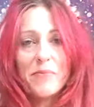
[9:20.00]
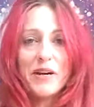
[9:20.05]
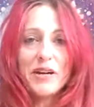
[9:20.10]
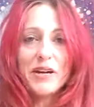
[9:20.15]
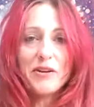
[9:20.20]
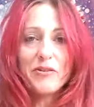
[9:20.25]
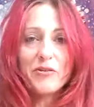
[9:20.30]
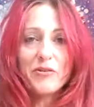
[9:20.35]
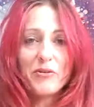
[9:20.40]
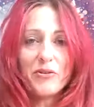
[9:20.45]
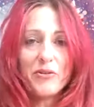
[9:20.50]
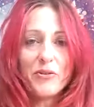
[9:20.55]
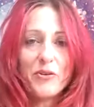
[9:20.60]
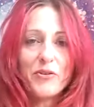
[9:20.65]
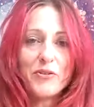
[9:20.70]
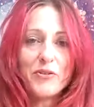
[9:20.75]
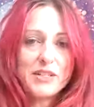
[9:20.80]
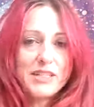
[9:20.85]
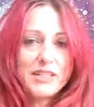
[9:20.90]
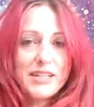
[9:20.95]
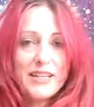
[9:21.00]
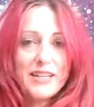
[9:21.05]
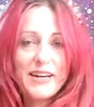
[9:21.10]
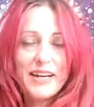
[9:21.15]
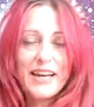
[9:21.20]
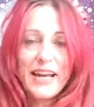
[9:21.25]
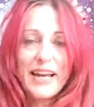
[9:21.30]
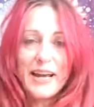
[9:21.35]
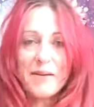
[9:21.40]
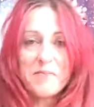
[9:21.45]
my own authority, I
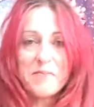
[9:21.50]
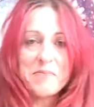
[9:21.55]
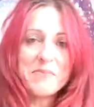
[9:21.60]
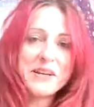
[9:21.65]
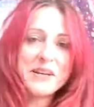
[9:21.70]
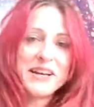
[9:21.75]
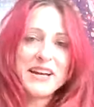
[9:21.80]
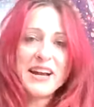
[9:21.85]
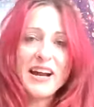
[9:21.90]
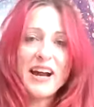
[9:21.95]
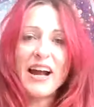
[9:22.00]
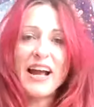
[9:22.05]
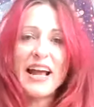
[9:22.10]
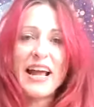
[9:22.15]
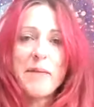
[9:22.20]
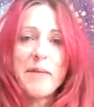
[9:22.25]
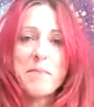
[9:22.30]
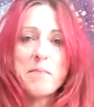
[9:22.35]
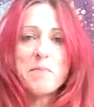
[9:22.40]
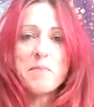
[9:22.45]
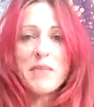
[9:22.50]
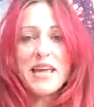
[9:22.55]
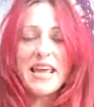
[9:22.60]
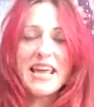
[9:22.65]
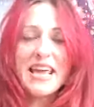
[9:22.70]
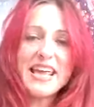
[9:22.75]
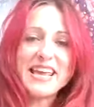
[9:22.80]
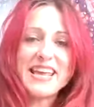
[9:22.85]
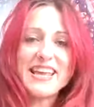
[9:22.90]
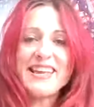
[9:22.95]
am, I am
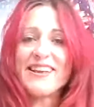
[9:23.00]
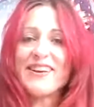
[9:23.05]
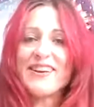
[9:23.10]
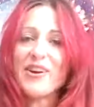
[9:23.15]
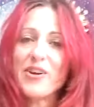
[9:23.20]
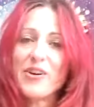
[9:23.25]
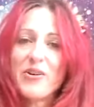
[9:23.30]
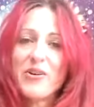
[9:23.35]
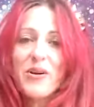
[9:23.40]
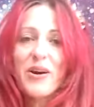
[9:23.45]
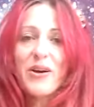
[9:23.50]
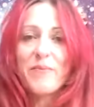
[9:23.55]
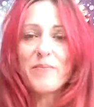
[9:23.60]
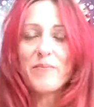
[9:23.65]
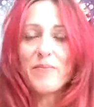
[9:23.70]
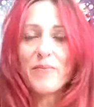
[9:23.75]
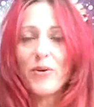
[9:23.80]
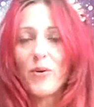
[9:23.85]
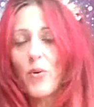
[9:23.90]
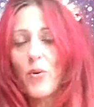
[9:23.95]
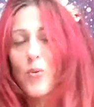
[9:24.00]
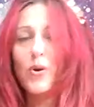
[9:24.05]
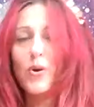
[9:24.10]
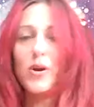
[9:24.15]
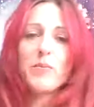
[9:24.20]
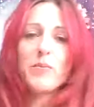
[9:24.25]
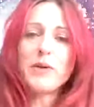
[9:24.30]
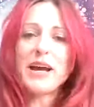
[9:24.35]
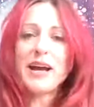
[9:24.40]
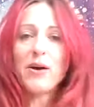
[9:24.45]
me, you know, I'm all
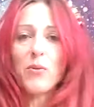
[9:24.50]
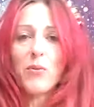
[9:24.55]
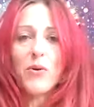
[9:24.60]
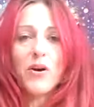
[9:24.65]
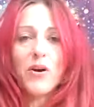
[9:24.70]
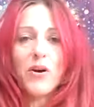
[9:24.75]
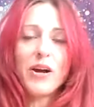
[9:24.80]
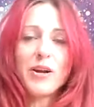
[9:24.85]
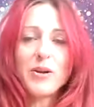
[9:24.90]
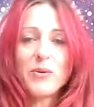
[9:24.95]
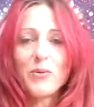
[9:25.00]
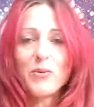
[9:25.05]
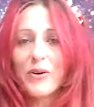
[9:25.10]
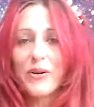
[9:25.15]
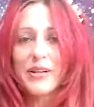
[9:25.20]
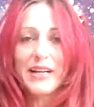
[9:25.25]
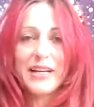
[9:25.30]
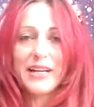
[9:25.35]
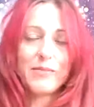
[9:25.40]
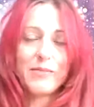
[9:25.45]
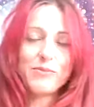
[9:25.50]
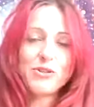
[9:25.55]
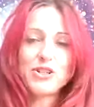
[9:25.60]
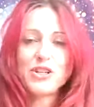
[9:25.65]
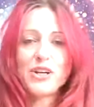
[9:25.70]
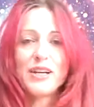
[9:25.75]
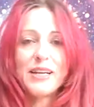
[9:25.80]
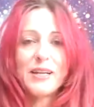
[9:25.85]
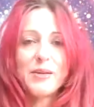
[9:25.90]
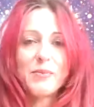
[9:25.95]
about what I want and I'm
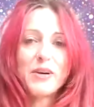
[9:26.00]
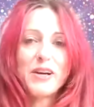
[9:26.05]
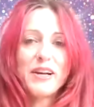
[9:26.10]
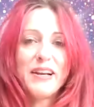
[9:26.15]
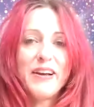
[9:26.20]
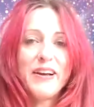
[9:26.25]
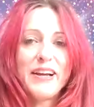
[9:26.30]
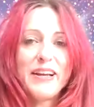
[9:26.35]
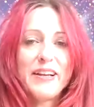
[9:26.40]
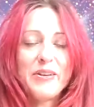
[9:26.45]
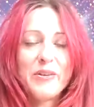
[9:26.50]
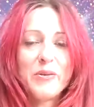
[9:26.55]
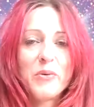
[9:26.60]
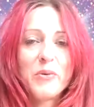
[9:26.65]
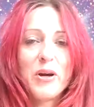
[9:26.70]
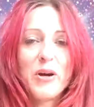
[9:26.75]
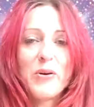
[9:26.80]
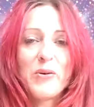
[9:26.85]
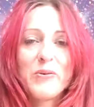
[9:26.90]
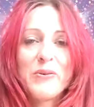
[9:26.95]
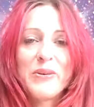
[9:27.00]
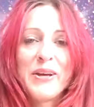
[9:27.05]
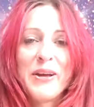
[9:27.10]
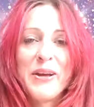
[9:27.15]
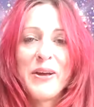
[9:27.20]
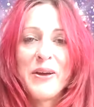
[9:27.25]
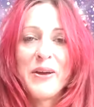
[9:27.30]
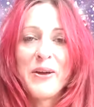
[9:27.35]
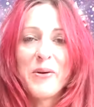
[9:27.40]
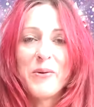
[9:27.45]
shining my light in the world.
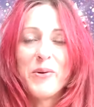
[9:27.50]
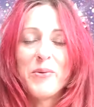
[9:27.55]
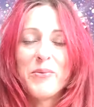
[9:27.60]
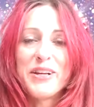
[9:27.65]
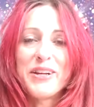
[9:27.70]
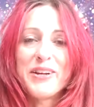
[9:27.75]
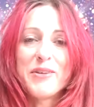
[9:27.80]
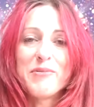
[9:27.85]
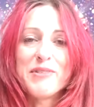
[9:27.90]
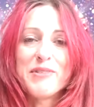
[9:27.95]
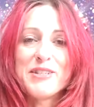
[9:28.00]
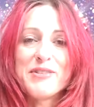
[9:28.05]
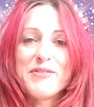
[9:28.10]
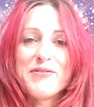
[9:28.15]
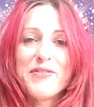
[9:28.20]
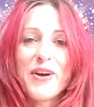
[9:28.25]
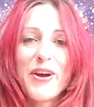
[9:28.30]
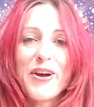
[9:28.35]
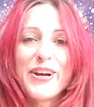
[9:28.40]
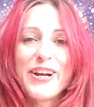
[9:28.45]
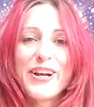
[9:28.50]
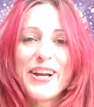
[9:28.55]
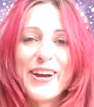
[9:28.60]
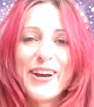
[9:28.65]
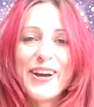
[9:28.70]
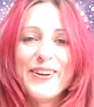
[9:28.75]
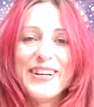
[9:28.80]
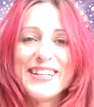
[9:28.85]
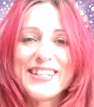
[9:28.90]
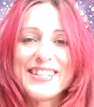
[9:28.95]
When we come into Virgo,
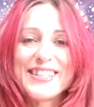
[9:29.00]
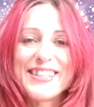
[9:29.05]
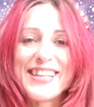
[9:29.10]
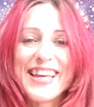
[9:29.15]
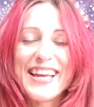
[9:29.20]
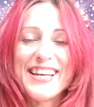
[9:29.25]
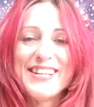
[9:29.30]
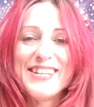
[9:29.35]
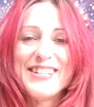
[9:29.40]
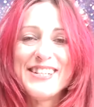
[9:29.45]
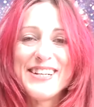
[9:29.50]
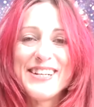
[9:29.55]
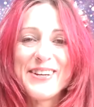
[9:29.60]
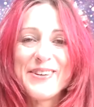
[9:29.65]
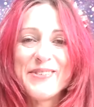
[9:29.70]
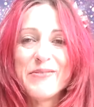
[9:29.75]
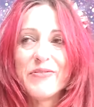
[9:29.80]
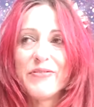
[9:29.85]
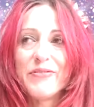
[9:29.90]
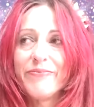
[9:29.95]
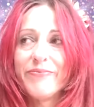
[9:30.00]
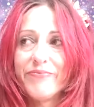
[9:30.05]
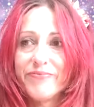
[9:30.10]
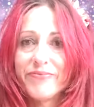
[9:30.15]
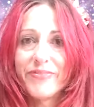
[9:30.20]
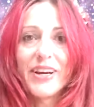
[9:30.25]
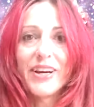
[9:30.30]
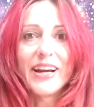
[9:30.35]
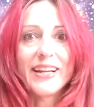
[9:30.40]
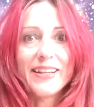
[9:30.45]
it's the energy of
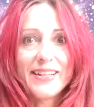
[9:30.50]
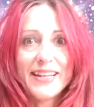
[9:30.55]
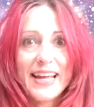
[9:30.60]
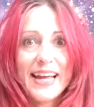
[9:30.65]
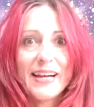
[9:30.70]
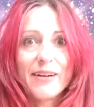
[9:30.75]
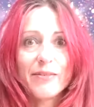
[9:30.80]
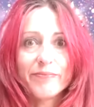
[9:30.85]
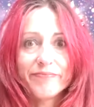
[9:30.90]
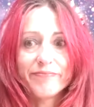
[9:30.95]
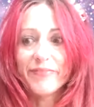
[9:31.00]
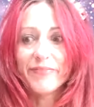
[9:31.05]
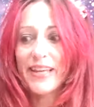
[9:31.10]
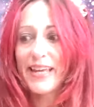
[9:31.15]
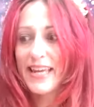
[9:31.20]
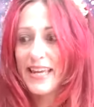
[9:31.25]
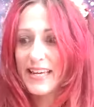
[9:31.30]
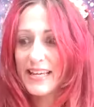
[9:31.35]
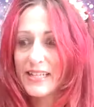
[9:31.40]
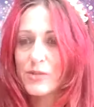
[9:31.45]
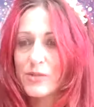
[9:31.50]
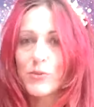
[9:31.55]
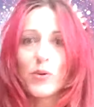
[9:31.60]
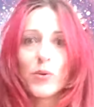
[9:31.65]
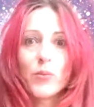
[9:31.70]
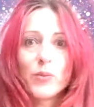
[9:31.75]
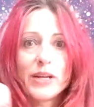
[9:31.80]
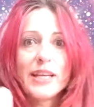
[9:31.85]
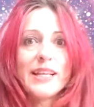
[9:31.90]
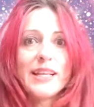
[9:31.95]
right now, here's
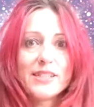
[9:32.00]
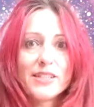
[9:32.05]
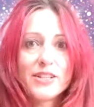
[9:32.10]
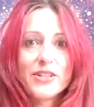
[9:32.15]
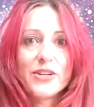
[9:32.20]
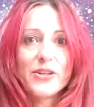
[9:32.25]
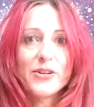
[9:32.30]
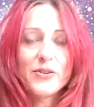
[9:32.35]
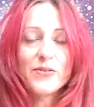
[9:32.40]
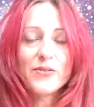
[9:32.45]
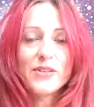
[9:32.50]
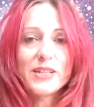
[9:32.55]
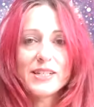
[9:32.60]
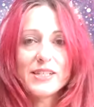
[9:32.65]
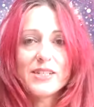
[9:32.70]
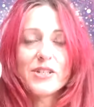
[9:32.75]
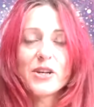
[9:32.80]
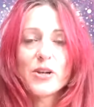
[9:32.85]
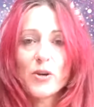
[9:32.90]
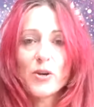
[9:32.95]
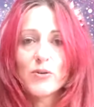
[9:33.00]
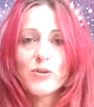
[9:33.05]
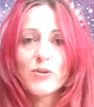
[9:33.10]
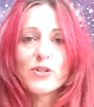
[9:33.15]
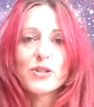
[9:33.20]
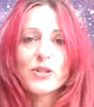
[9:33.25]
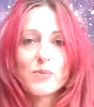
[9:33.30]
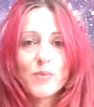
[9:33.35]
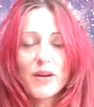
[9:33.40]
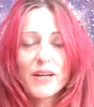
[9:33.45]
what we need to do. This is the
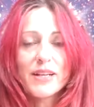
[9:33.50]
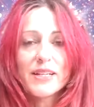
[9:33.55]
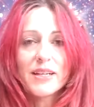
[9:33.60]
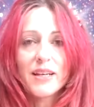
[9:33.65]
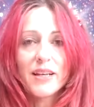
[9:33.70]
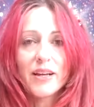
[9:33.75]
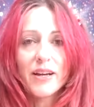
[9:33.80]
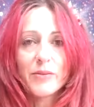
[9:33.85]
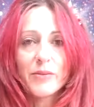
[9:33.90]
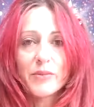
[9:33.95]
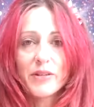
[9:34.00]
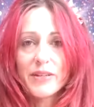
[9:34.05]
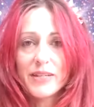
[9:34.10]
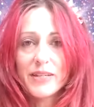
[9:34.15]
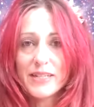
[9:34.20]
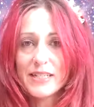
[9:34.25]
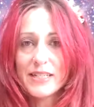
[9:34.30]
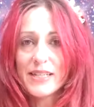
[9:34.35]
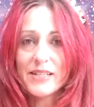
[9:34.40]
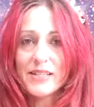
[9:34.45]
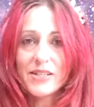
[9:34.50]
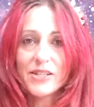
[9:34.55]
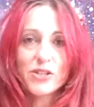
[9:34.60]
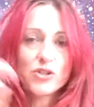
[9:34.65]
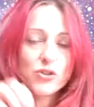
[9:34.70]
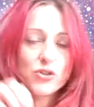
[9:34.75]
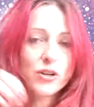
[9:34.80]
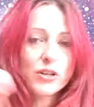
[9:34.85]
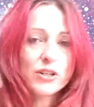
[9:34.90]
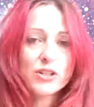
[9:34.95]
conscious mind alignment. This is the
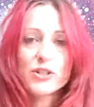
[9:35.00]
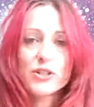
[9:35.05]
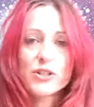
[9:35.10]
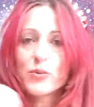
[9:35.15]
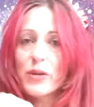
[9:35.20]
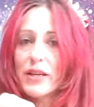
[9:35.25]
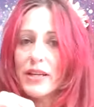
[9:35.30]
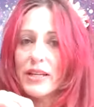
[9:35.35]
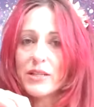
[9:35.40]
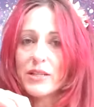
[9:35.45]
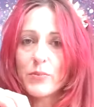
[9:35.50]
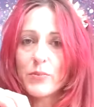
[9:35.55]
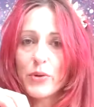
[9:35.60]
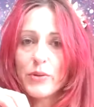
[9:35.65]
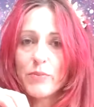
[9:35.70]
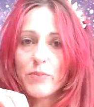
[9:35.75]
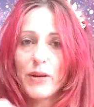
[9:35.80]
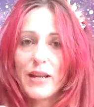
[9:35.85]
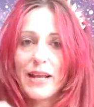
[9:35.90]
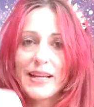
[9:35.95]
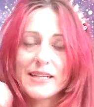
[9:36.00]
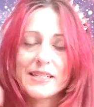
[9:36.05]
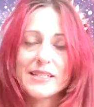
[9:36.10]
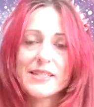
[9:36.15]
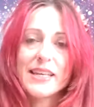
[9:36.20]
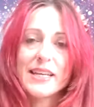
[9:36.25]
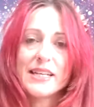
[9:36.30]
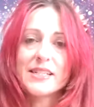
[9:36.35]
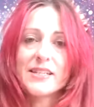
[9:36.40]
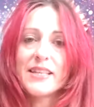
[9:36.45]
structures we need to put in place.
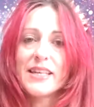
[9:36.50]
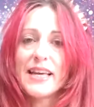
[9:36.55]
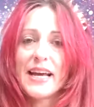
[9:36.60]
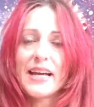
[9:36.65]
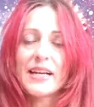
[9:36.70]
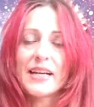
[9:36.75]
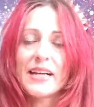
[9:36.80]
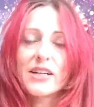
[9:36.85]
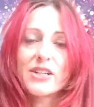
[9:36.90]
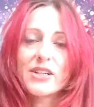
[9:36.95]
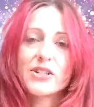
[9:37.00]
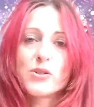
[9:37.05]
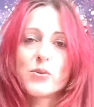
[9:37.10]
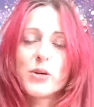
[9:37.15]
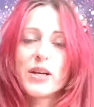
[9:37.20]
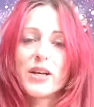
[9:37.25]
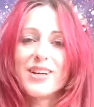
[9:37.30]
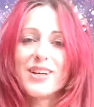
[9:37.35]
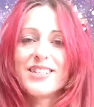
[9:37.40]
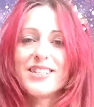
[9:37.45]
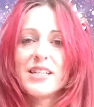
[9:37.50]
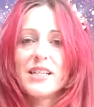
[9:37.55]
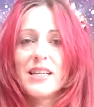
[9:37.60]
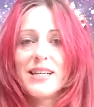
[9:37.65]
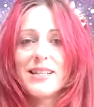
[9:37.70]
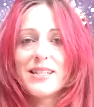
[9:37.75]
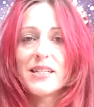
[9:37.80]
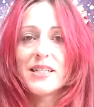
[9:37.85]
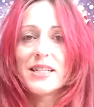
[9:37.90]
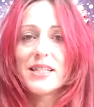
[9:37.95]
These are the actions we're going to
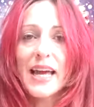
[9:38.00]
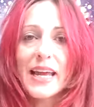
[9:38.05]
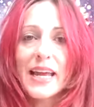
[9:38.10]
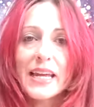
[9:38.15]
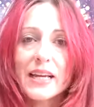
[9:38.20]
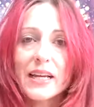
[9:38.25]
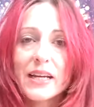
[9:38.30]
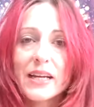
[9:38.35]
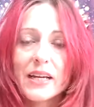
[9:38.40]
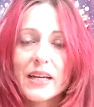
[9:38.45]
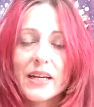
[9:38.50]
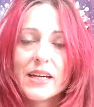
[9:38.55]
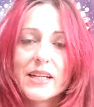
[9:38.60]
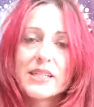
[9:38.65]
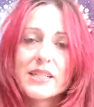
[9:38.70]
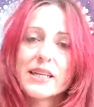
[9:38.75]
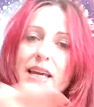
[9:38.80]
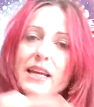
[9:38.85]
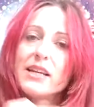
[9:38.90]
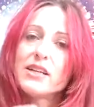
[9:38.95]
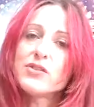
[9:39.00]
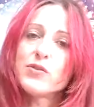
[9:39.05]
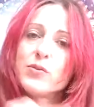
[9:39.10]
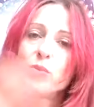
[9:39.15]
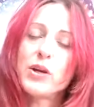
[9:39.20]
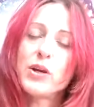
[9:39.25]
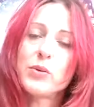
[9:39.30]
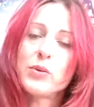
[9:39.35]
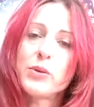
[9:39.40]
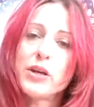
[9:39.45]
need to take to get us from
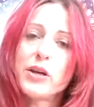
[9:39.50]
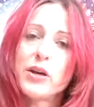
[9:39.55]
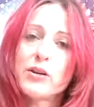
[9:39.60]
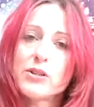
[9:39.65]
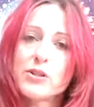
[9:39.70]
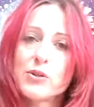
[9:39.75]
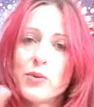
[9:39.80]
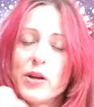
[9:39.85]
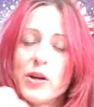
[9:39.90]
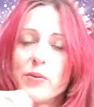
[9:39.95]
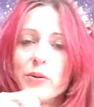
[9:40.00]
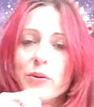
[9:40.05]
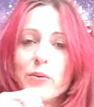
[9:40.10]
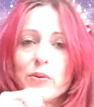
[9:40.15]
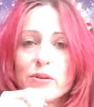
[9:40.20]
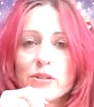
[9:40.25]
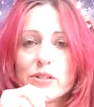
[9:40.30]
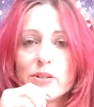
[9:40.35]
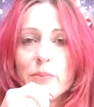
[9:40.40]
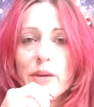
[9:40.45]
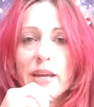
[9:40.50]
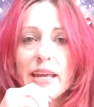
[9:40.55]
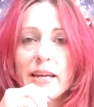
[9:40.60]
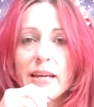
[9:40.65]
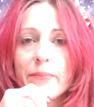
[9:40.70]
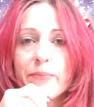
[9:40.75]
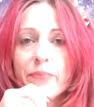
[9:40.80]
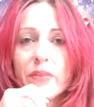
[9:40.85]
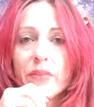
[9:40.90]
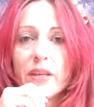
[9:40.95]
where we are to where we want to be.
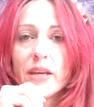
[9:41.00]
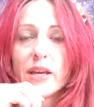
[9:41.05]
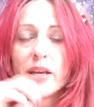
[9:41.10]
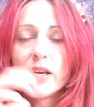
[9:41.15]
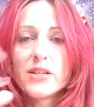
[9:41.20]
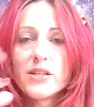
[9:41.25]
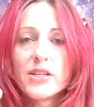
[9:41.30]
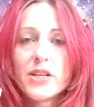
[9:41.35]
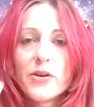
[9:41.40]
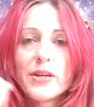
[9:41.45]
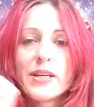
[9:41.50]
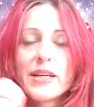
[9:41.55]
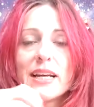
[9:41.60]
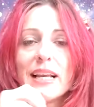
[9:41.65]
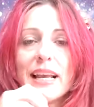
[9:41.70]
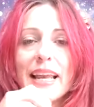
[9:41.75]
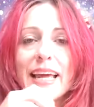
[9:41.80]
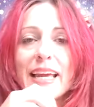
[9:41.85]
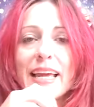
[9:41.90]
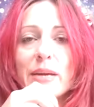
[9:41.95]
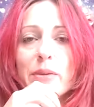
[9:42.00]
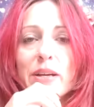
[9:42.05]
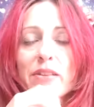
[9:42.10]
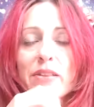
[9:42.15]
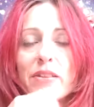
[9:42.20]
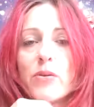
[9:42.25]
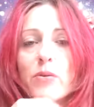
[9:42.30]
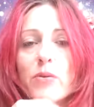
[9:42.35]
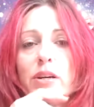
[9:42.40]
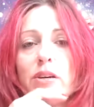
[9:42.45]
So, in claiming
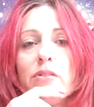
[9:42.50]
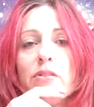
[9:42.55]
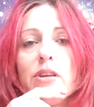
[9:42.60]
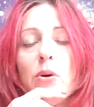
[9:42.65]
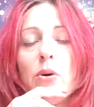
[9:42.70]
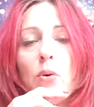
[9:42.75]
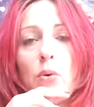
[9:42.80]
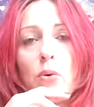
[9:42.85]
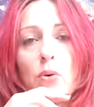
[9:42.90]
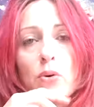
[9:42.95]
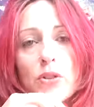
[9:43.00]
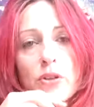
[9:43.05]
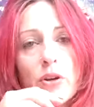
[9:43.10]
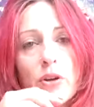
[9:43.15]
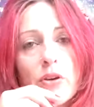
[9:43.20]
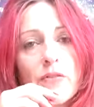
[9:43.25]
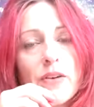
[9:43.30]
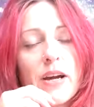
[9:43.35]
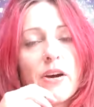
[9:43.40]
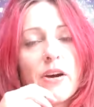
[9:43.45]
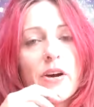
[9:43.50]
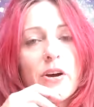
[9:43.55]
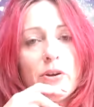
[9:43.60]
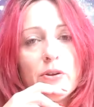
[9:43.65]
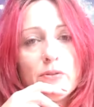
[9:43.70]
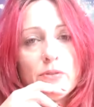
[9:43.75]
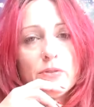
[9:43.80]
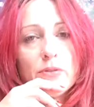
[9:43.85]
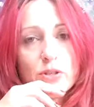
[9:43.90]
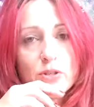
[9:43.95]
that we are the author of our
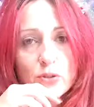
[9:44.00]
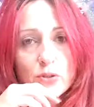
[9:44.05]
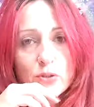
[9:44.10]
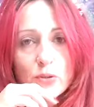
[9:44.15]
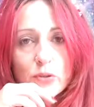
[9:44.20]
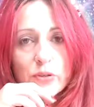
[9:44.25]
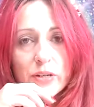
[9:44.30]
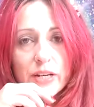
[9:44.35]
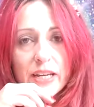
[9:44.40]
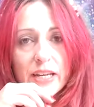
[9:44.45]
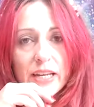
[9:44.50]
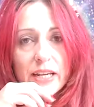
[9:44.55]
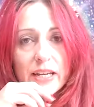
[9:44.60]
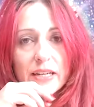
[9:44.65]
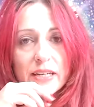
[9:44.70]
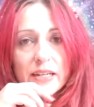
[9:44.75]
own story,